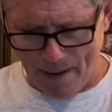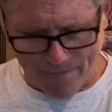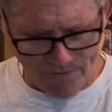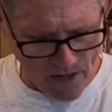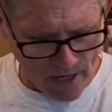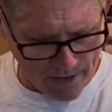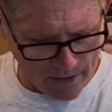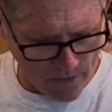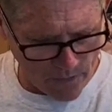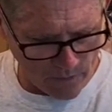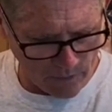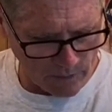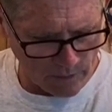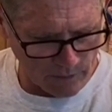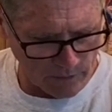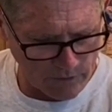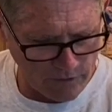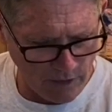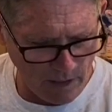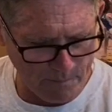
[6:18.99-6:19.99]
I've got another
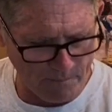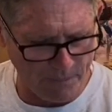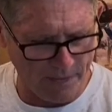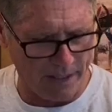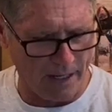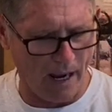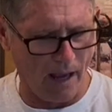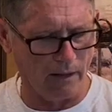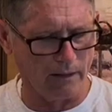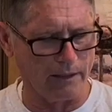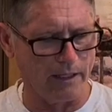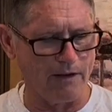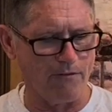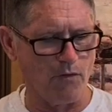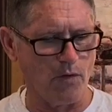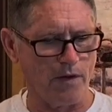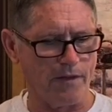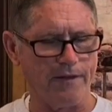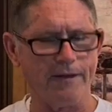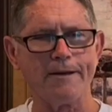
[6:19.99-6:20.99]
little tip that I'll leave
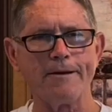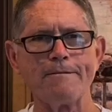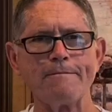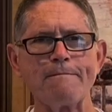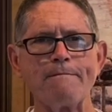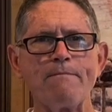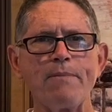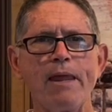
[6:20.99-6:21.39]
with you